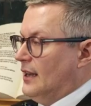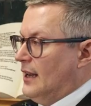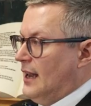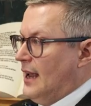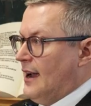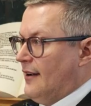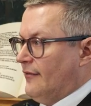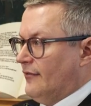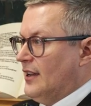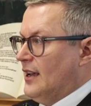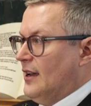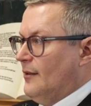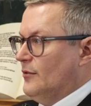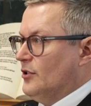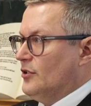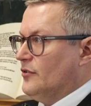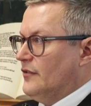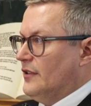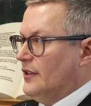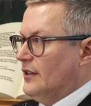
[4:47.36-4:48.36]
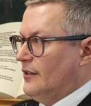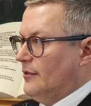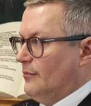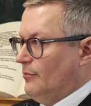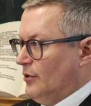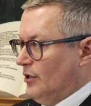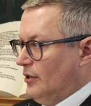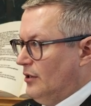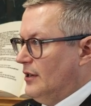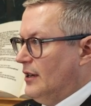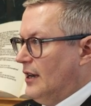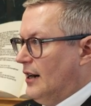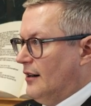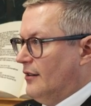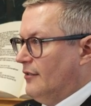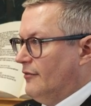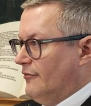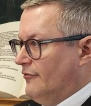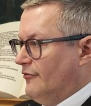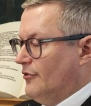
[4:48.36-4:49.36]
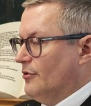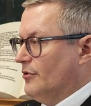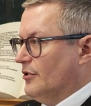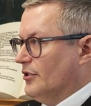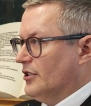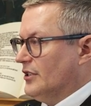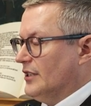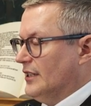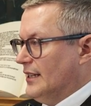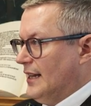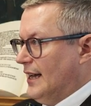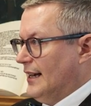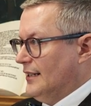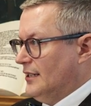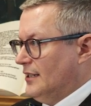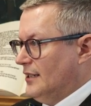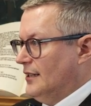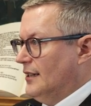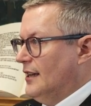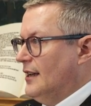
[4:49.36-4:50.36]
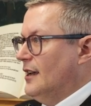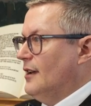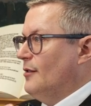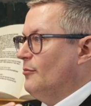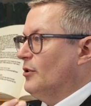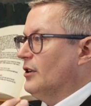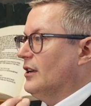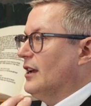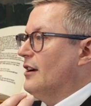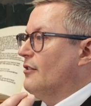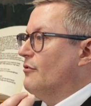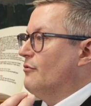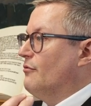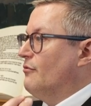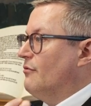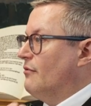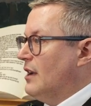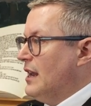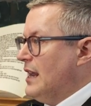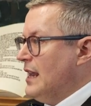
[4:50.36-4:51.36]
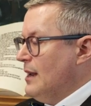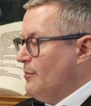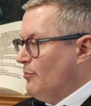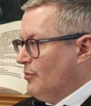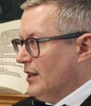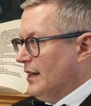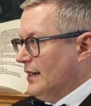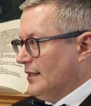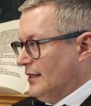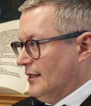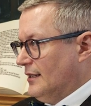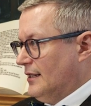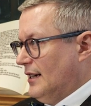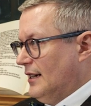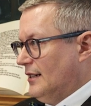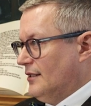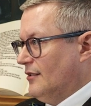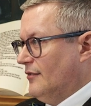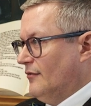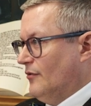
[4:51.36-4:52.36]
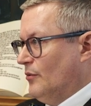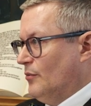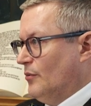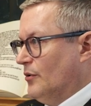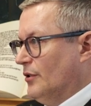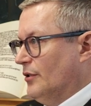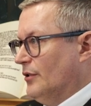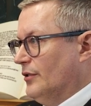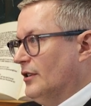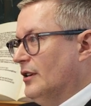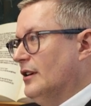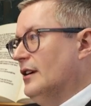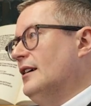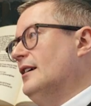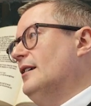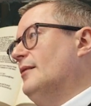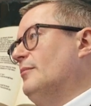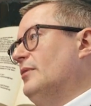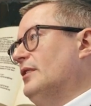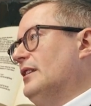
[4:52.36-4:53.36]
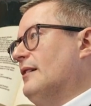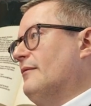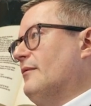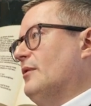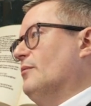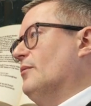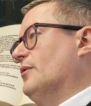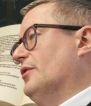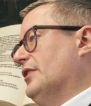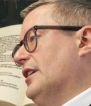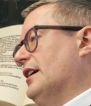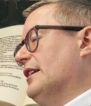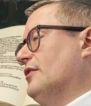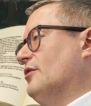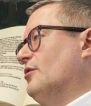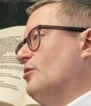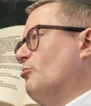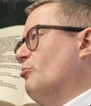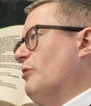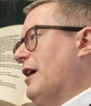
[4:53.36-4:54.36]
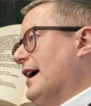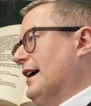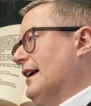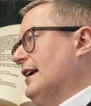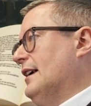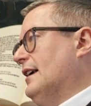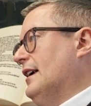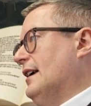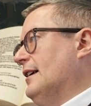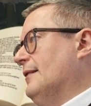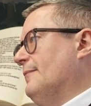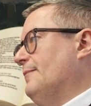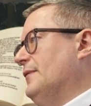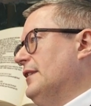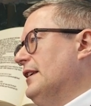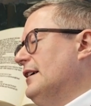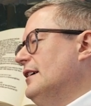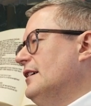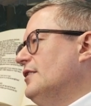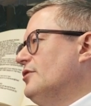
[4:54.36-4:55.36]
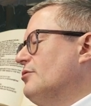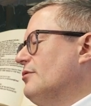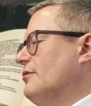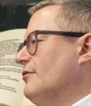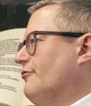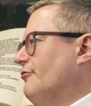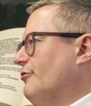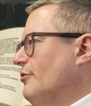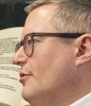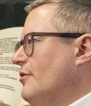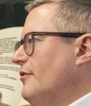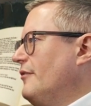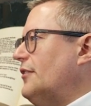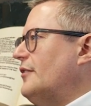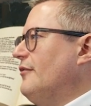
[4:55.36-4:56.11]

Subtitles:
left hemisphere, but narrow focused attention, but a representation of the world, but then we want that to go back again. So the flow of